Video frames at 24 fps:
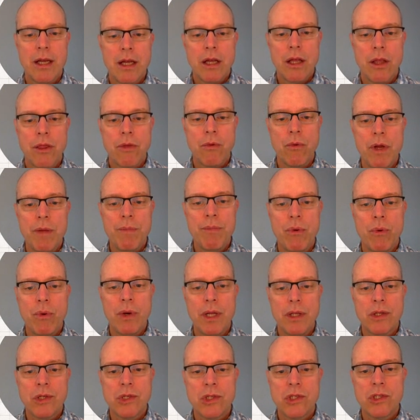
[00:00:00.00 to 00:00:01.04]

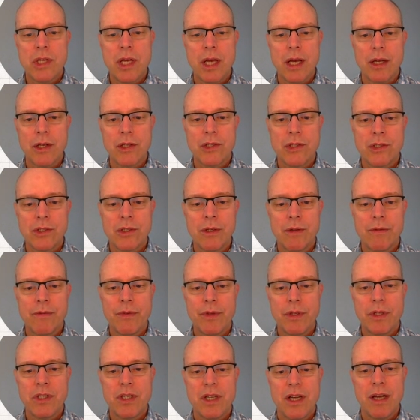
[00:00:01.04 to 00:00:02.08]
3.6
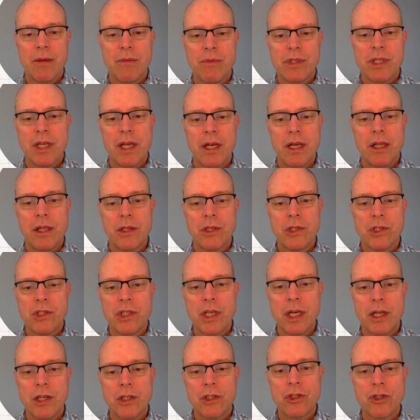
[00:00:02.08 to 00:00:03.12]
times 10 to the
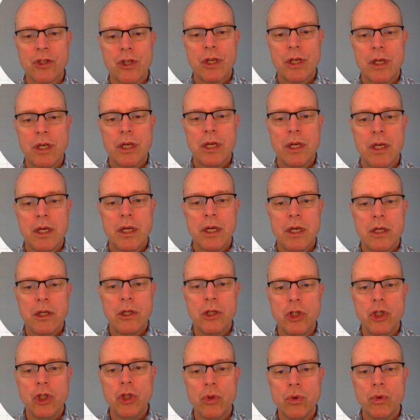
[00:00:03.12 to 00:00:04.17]
6
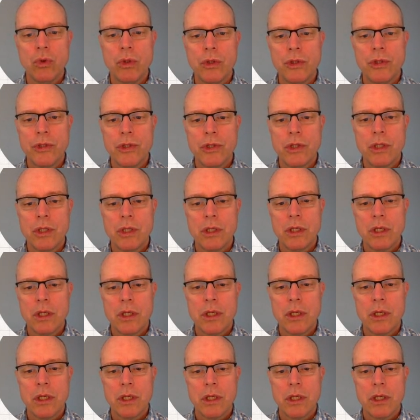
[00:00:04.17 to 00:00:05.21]
joules.
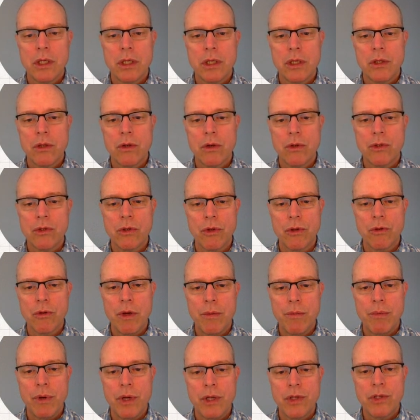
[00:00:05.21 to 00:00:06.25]
So
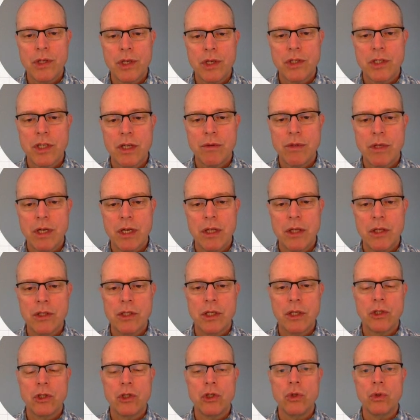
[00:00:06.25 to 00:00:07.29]
3.6 times 10 to the
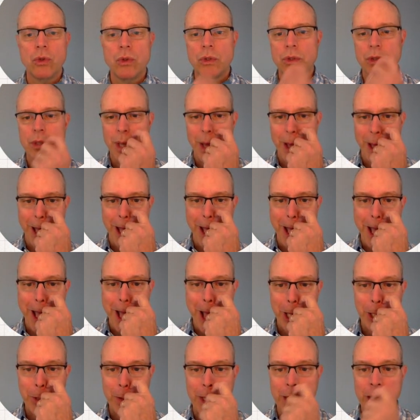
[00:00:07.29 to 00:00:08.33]
6 joules.
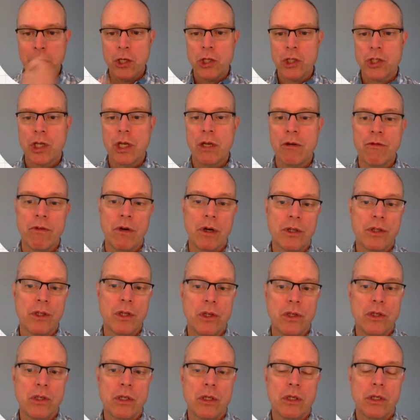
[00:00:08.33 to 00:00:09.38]
So I could just convert
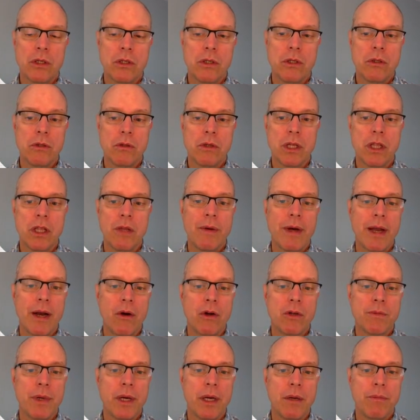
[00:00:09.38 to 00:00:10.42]
this to kilowatt
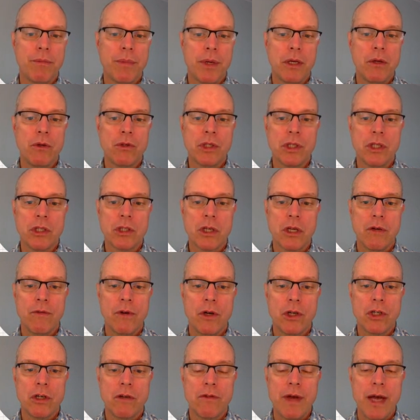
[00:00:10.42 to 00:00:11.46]
hours by using this
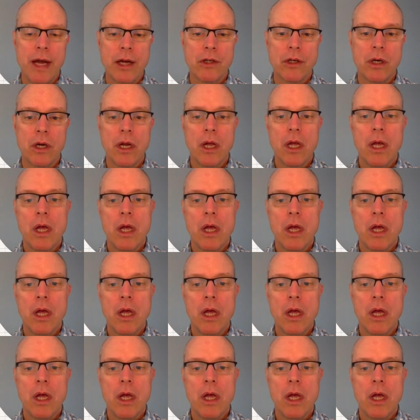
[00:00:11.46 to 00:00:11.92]
conversion factor.